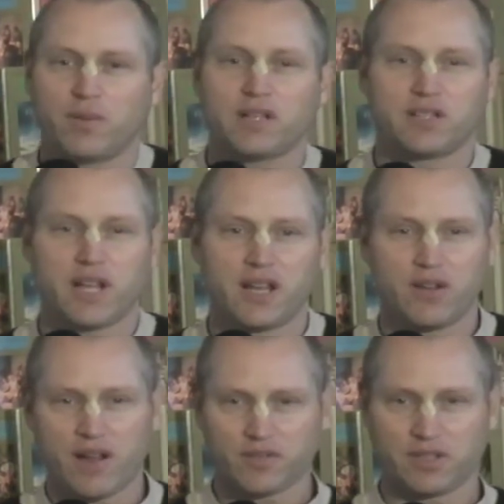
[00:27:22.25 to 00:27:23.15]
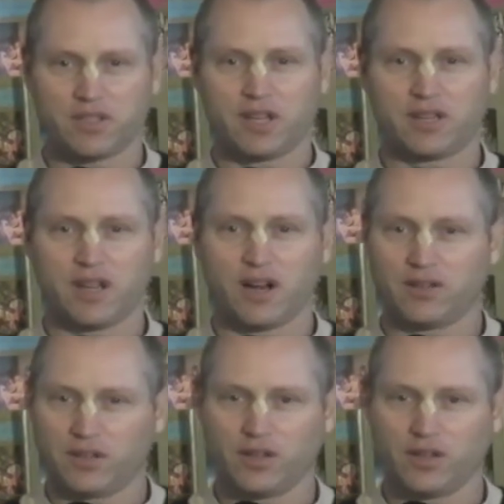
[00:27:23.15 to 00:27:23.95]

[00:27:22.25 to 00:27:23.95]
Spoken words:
I'm not saying you have to sit there,